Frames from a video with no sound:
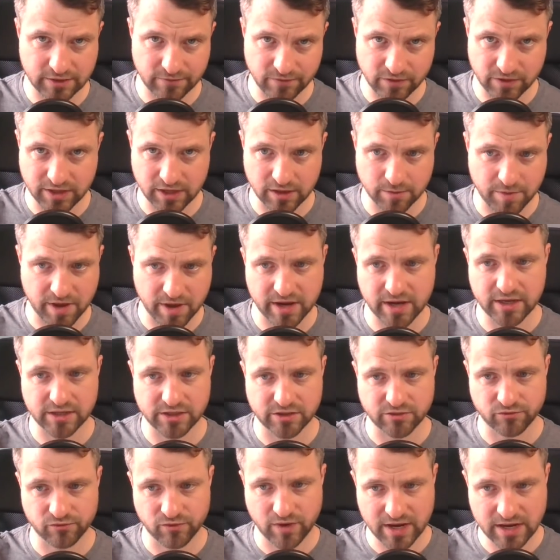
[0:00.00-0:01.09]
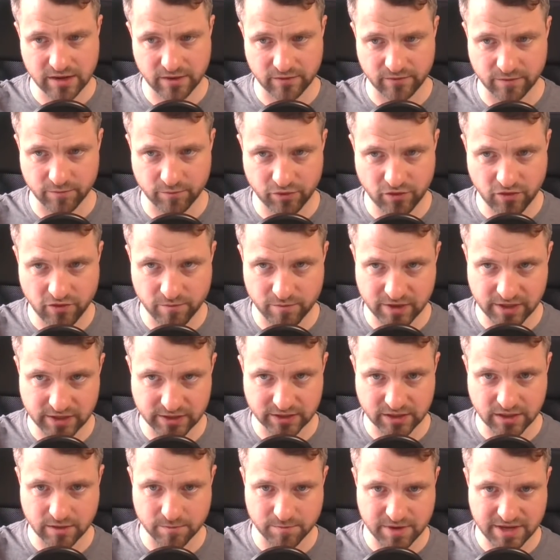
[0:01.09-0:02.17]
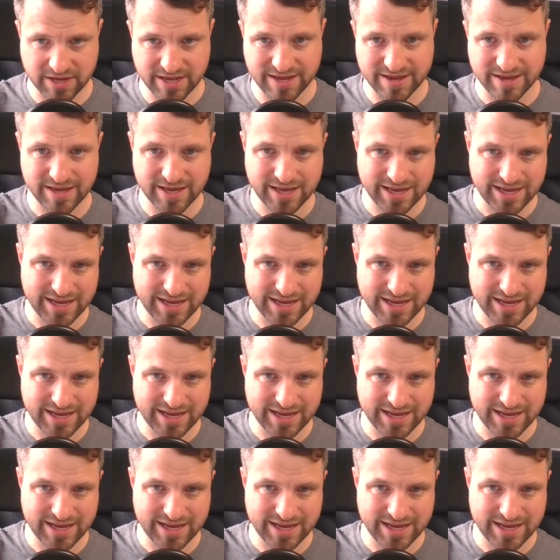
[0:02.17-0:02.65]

if you think about it as a rate of improvement, is going to be